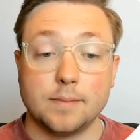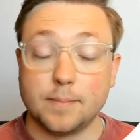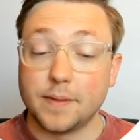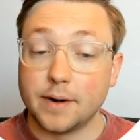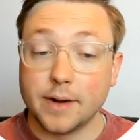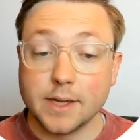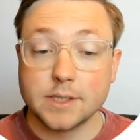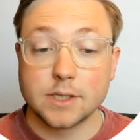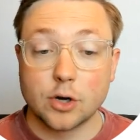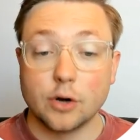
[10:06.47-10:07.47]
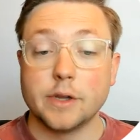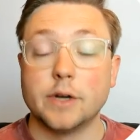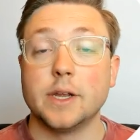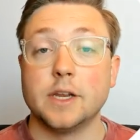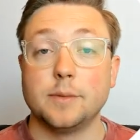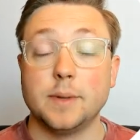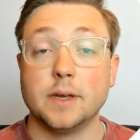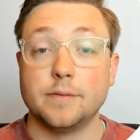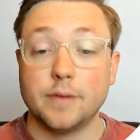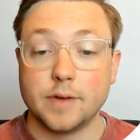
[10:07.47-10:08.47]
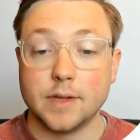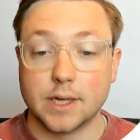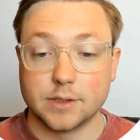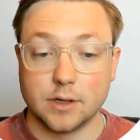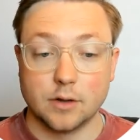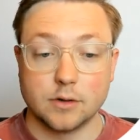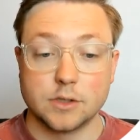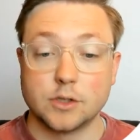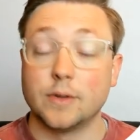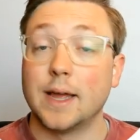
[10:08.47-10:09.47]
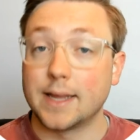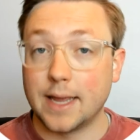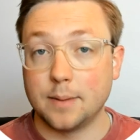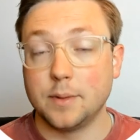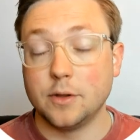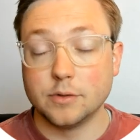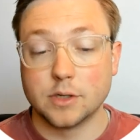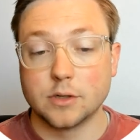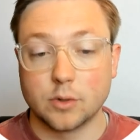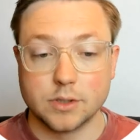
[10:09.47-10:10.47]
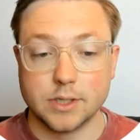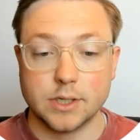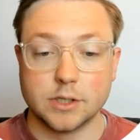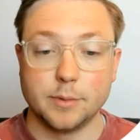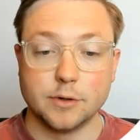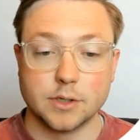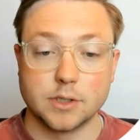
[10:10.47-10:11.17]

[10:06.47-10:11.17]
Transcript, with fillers: But there is the current year E&P of $50,000, so that can be used towards the distribution.